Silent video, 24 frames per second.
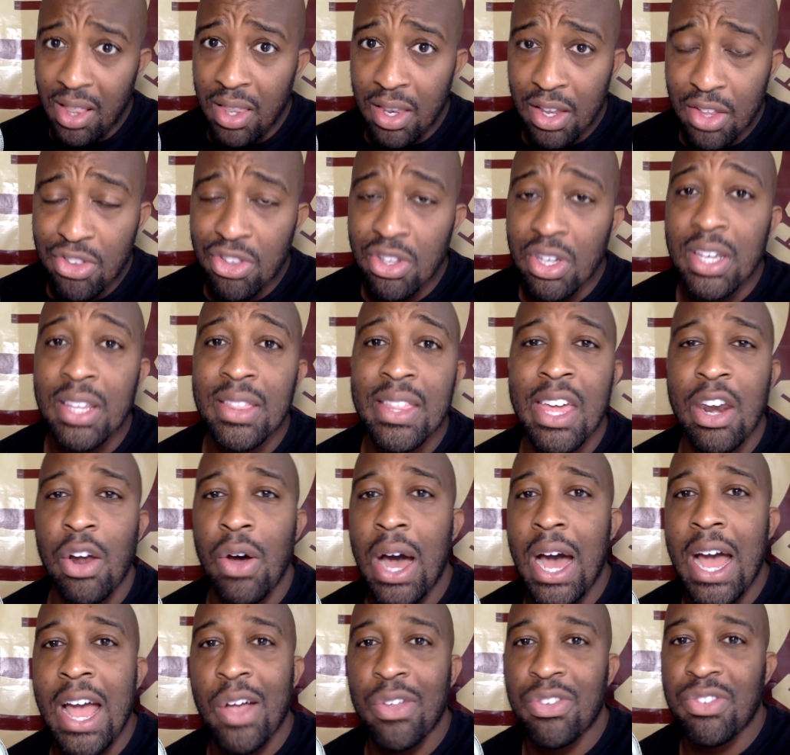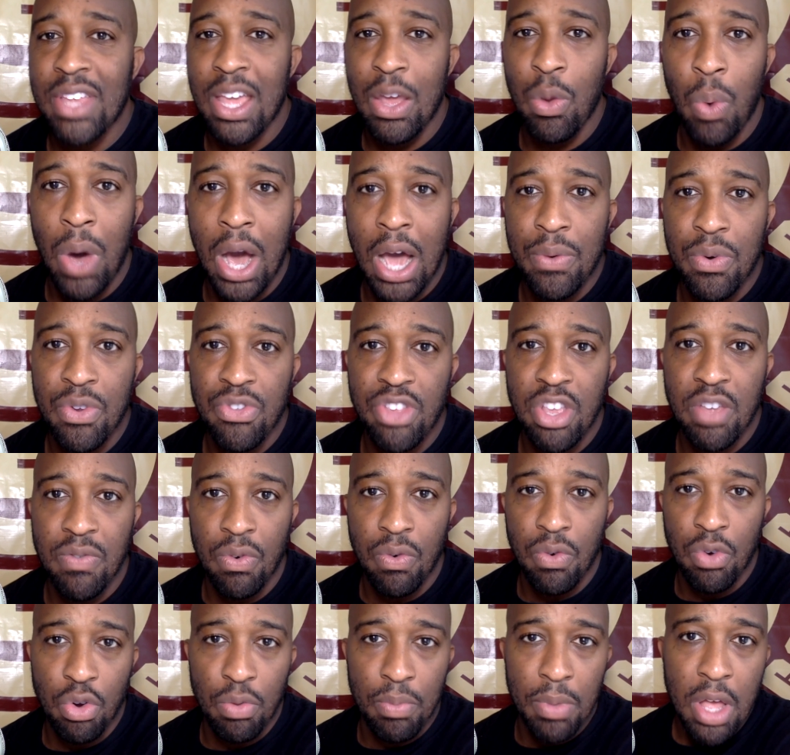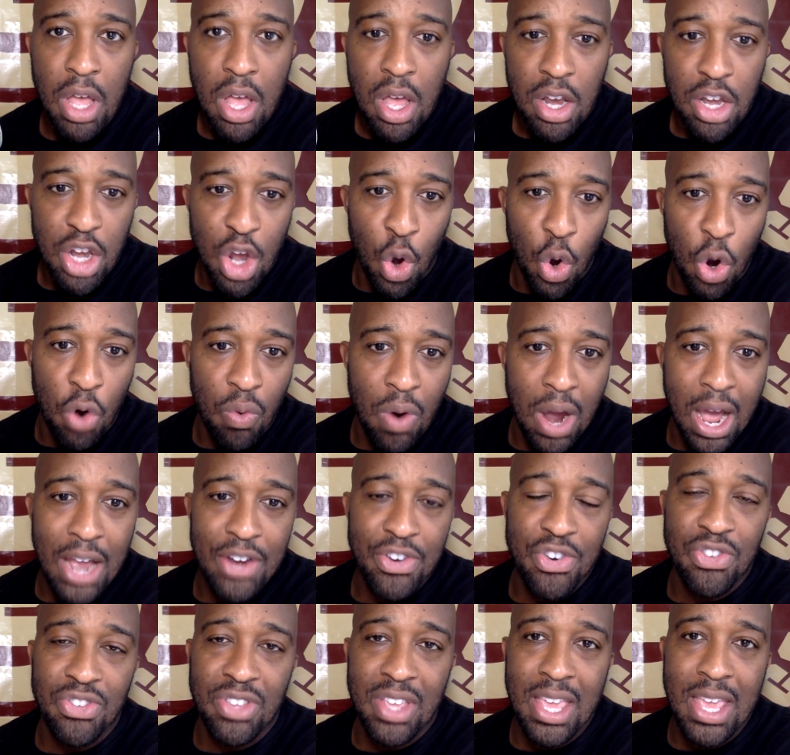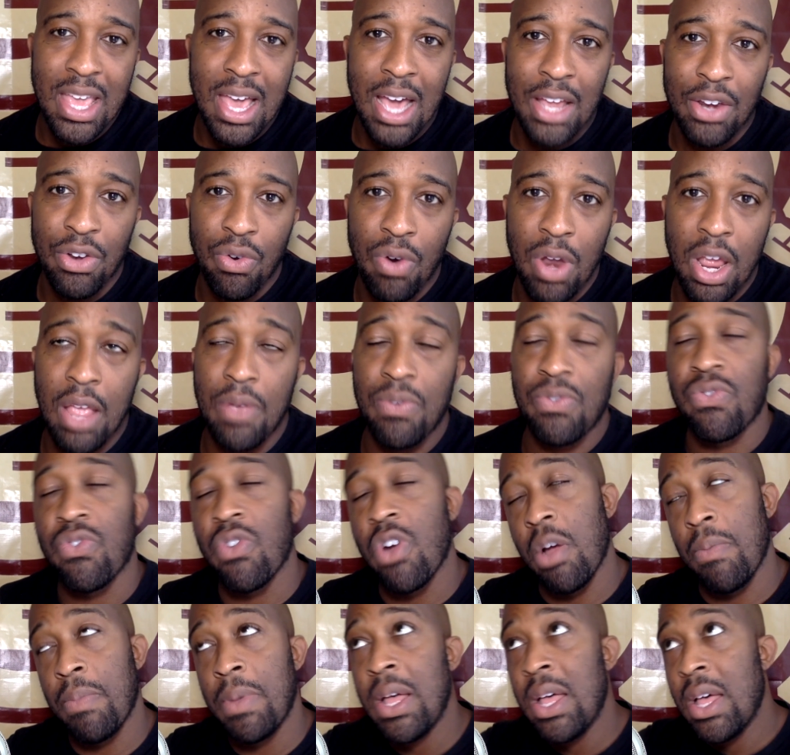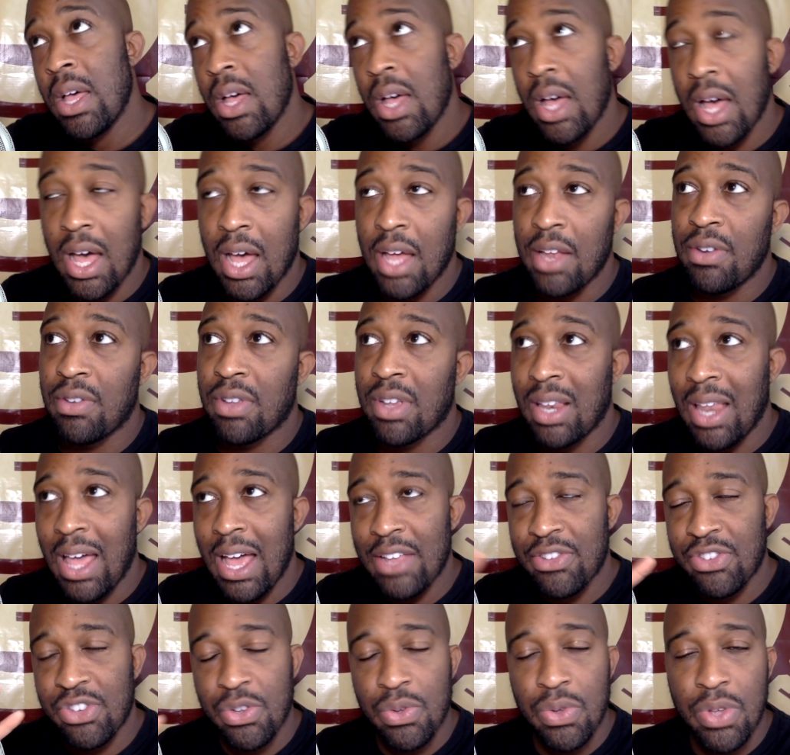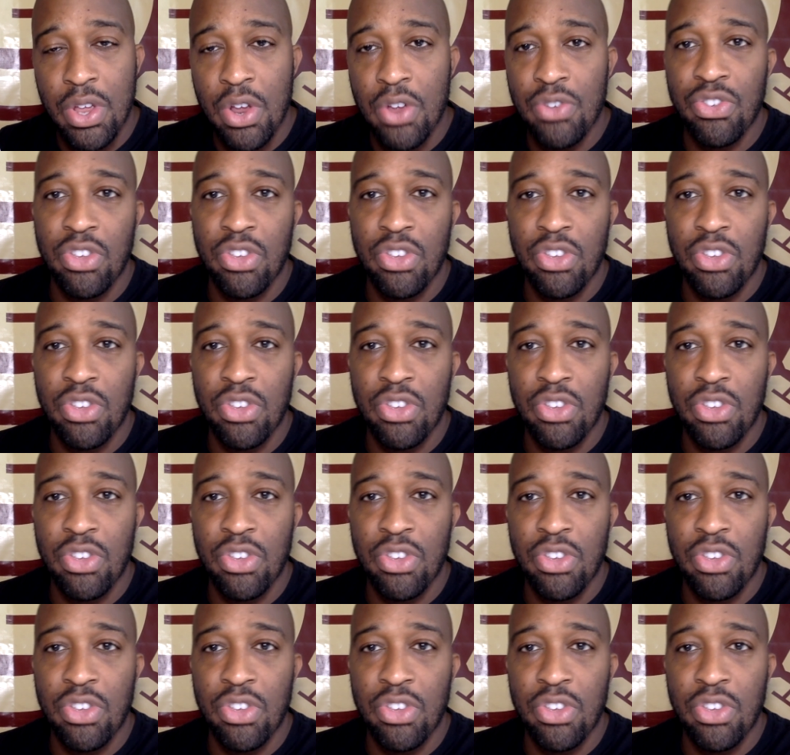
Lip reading: Let's look at that Ohio State wide receiver room. Noah Rogers, Keon Graves from class 2 years